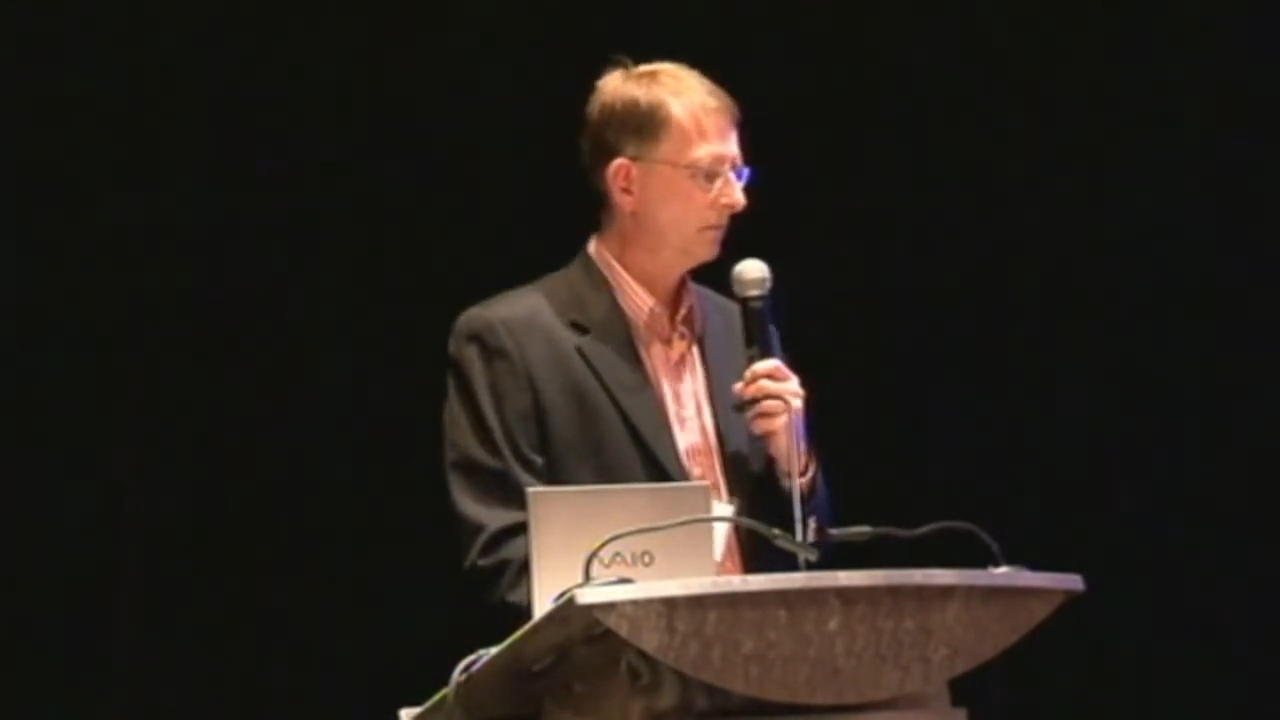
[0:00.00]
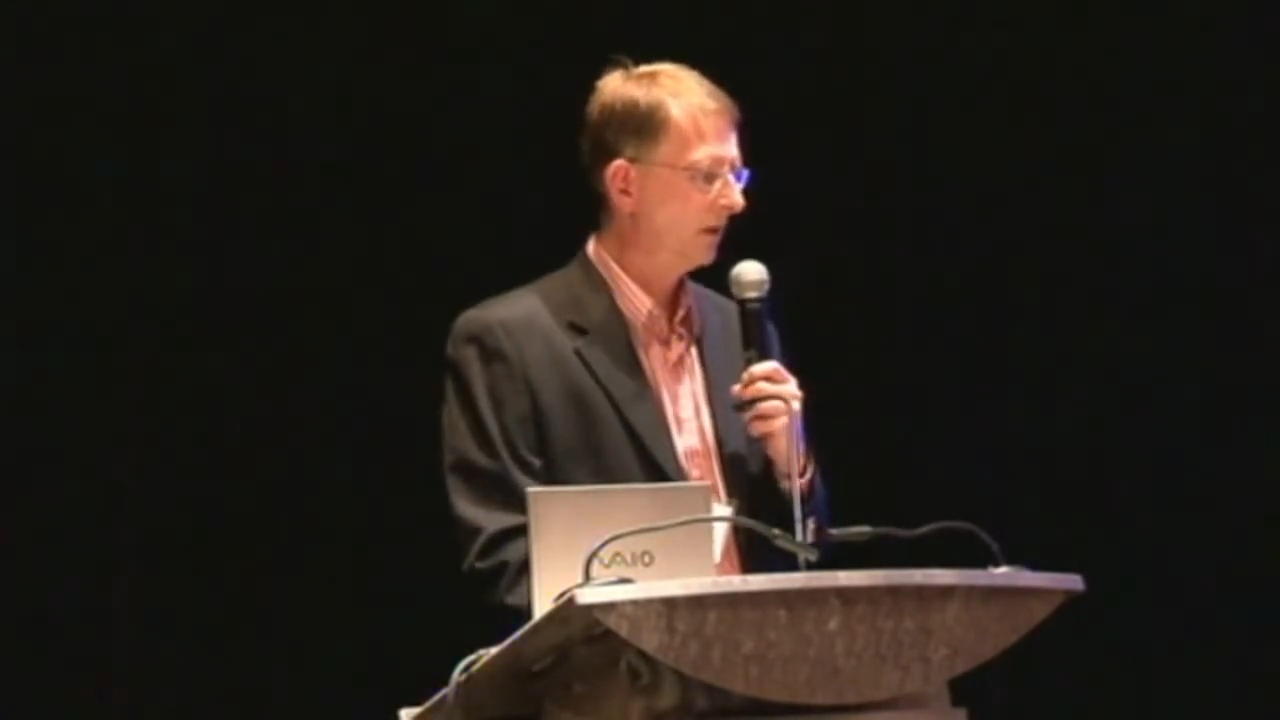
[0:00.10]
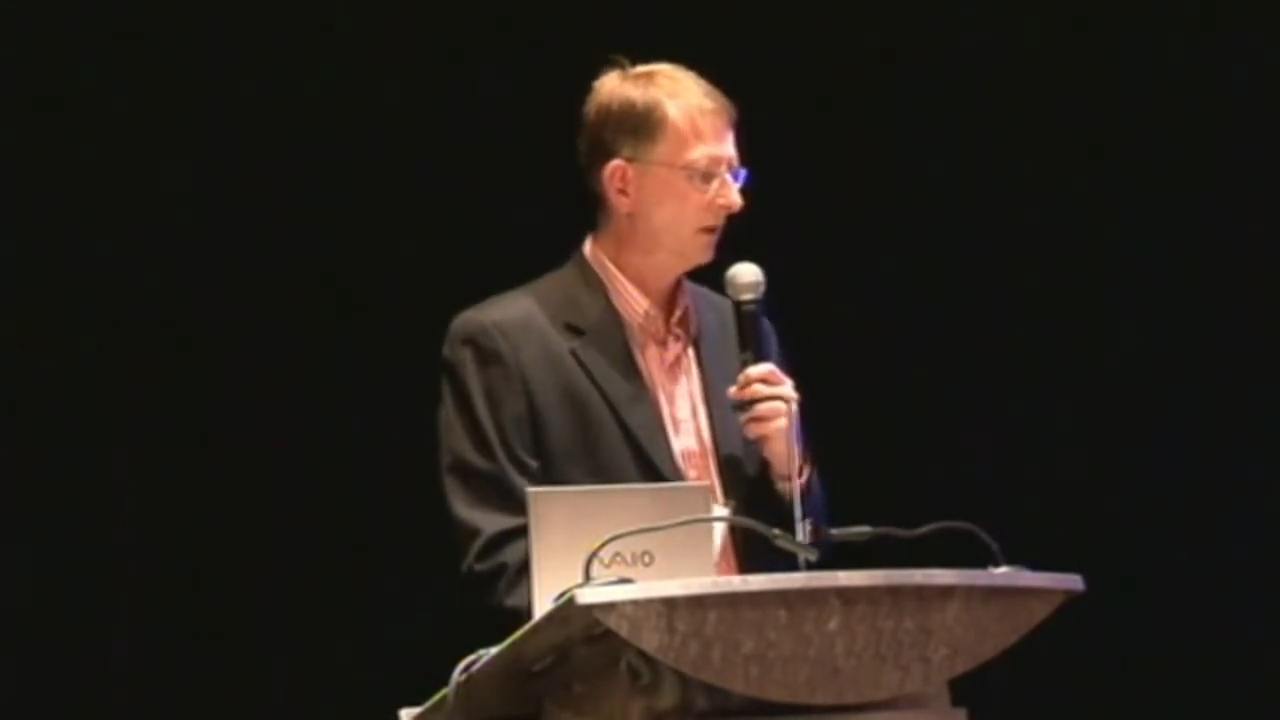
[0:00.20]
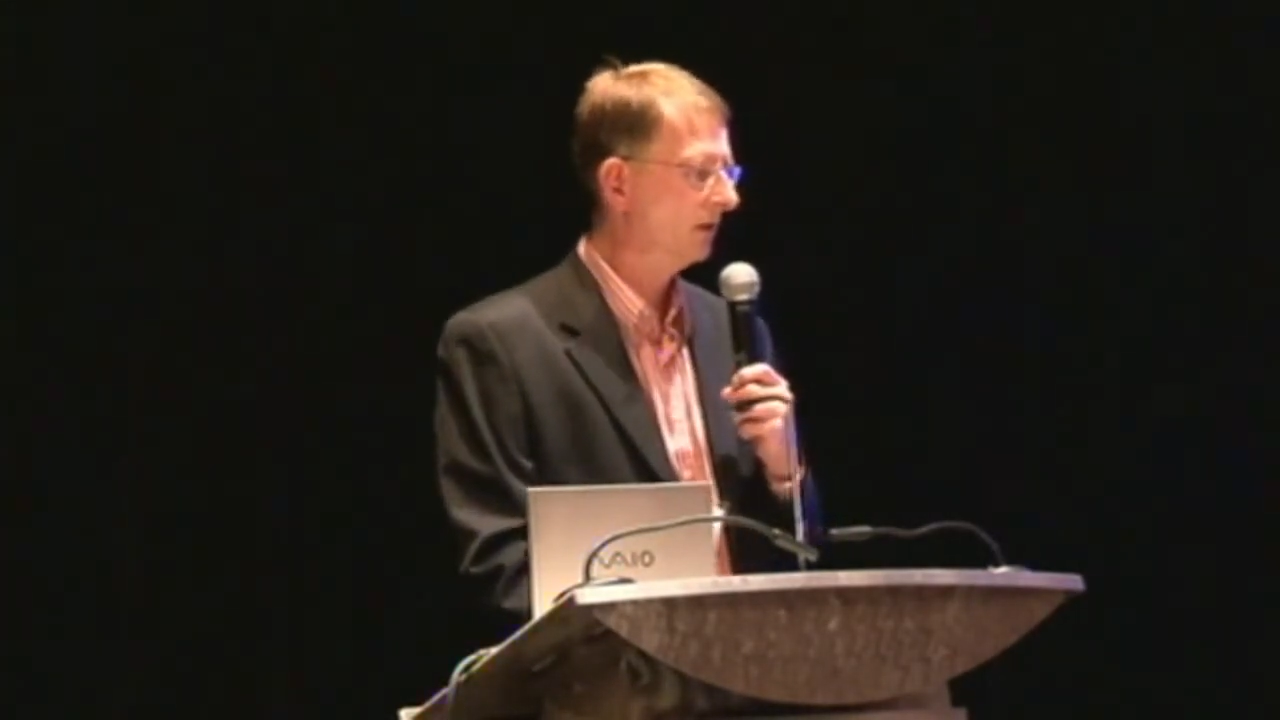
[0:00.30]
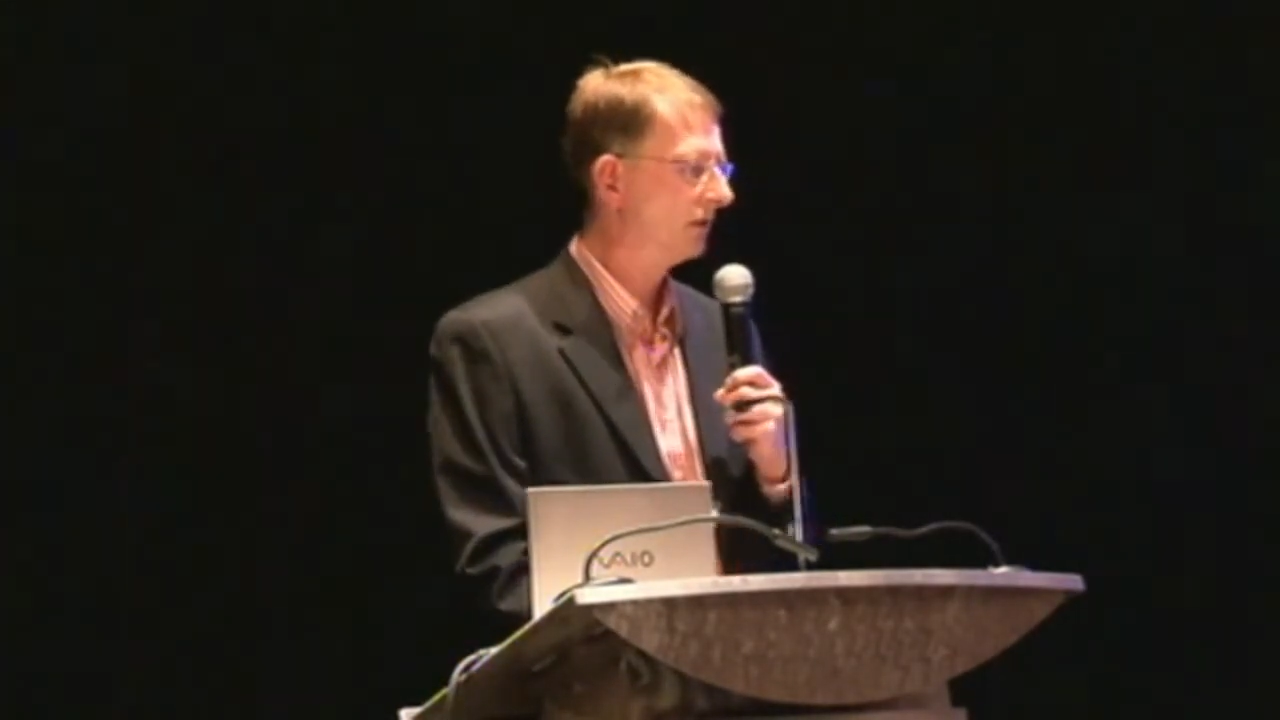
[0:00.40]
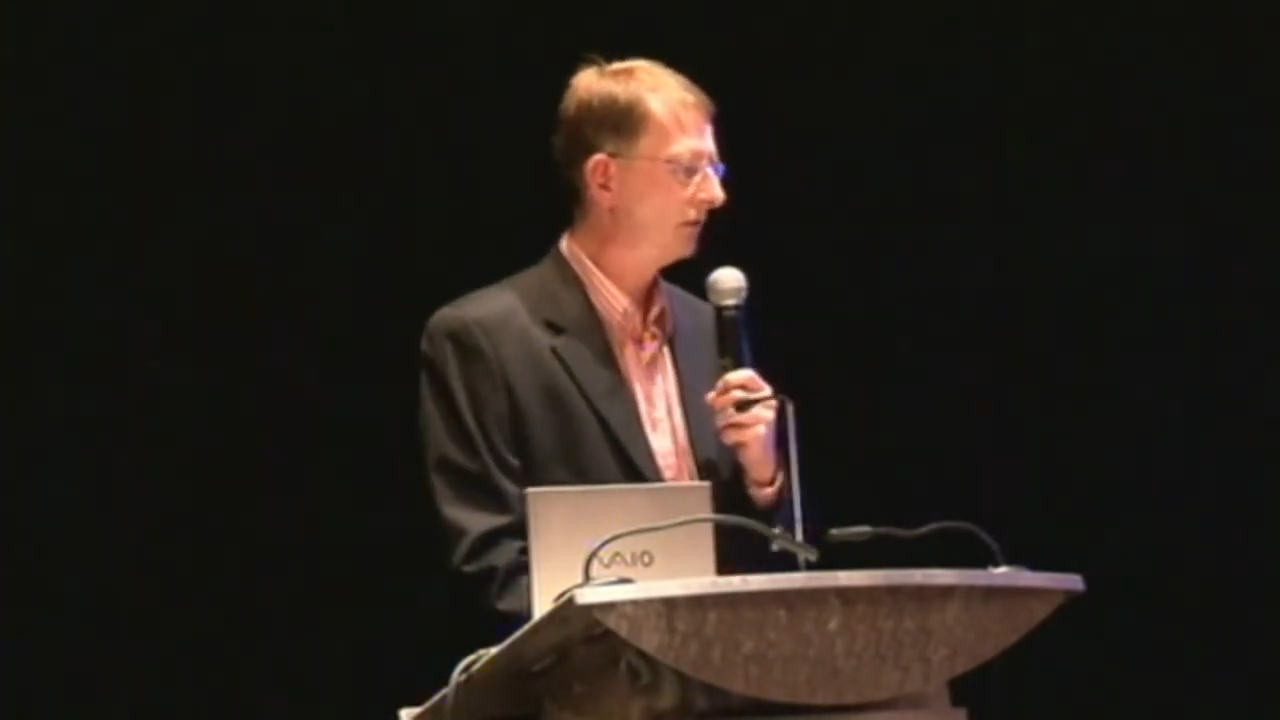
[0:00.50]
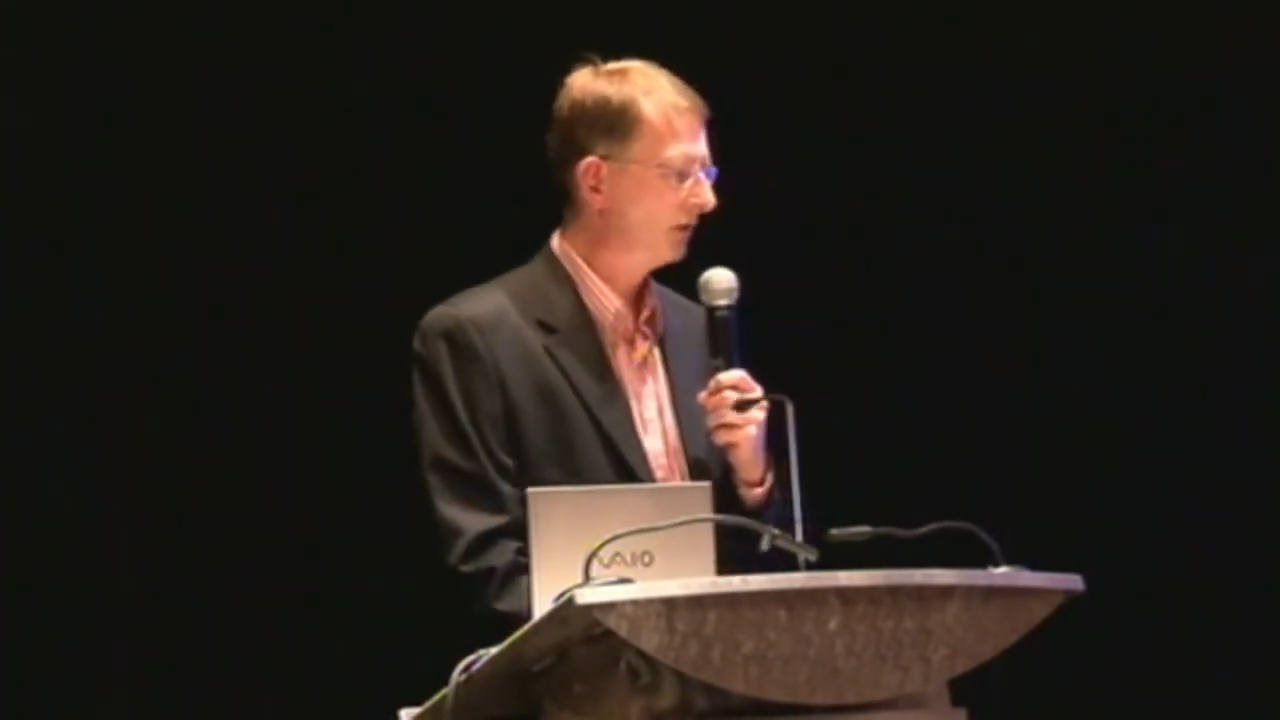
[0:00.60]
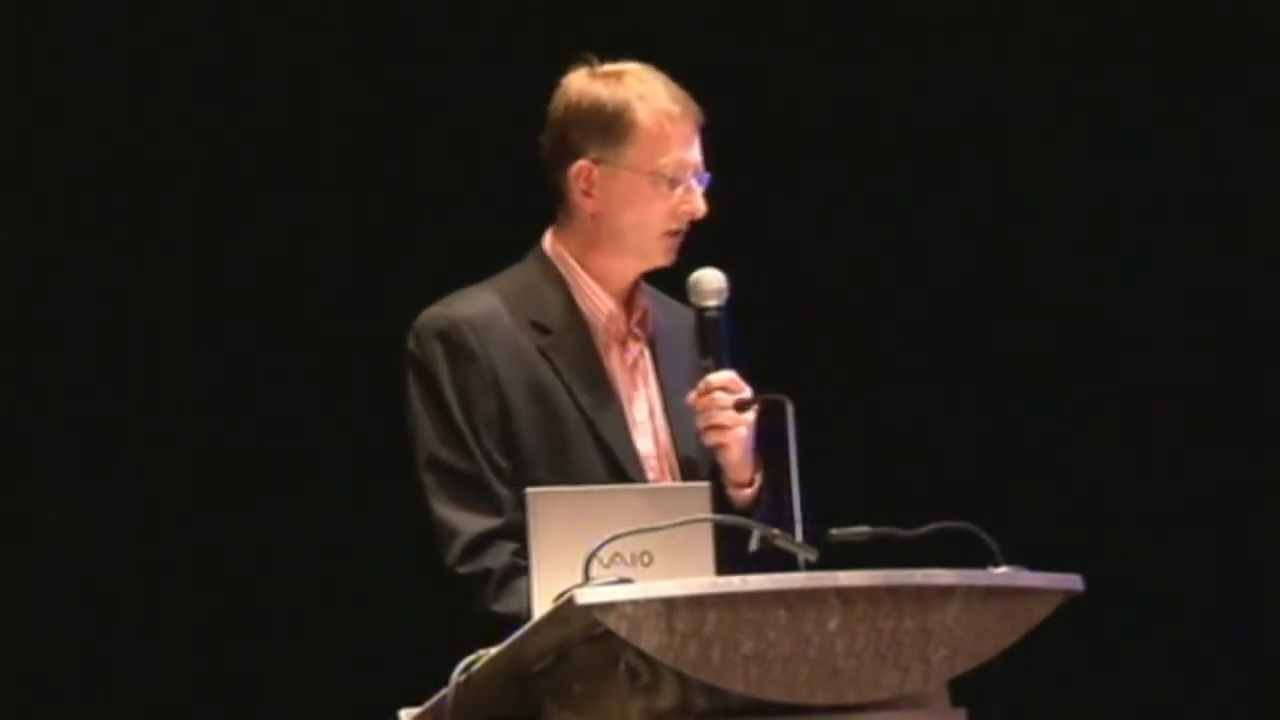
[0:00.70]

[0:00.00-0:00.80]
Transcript: and Paul is no